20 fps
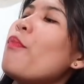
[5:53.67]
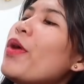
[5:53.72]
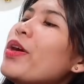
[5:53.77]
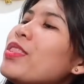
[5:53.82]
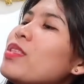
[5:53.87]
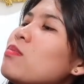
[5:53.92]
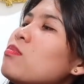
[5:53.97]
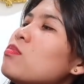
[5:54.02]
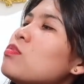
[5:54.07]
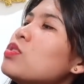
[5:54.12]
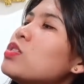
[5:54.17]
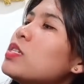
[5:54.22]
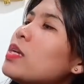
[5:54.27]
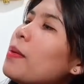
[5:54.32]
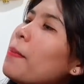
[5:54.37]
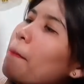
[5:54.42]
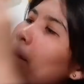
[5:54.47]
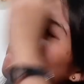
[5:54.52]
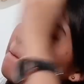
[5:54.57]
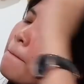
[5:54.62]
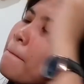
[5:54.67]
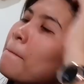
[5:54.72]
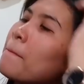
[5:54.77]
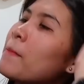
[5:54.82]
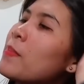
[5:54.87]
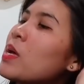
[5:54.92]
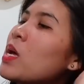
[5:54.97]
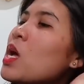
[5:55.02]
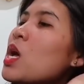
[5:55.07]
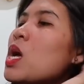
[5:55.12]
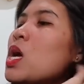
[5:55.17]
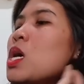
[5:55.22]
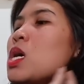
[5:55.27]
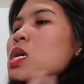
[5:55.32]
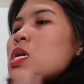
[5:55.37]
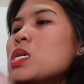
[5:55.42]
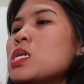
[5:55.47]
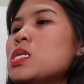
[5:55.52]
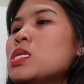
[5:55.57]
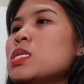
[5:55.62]
Pwede mo siyang
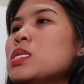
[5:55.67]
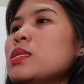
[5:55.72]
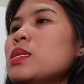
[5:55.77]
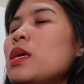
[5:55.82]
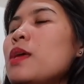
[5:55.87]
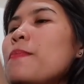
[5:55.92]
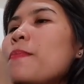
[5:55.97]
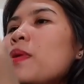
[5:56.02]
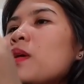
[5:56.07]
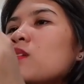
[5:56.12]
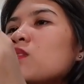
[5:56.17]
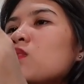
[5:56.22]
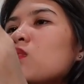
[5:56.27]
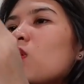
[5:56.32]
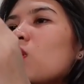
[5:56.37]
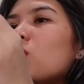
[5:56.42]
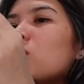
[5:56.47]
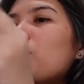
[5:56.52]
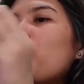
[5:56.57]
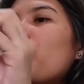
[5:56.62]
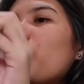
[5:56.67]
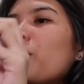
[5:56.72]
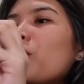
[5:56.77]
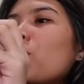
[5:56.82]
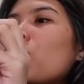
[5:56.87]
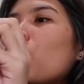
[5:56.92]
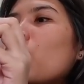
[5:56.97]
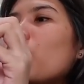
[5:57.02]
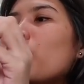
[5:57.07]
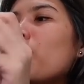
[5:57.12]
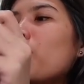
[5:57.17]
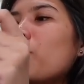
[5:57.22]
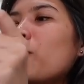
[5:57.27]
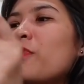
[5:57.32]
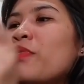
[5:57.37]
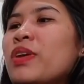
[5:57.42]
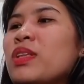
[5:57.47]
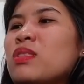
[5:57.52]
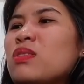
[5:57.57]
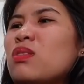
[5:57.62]
ipang suot for
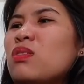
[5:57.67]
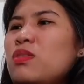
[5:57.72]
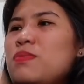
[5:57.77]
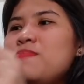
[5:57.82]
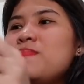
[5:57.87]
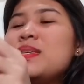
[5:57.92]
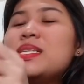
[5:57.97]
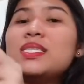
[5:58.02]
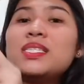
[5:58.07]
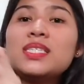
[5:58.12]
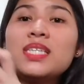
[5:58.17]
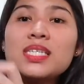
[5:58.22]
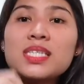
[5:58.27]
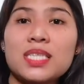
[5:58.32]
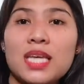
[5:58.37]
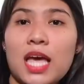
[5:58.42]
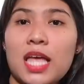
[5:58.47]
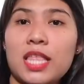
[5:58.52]
corporate or business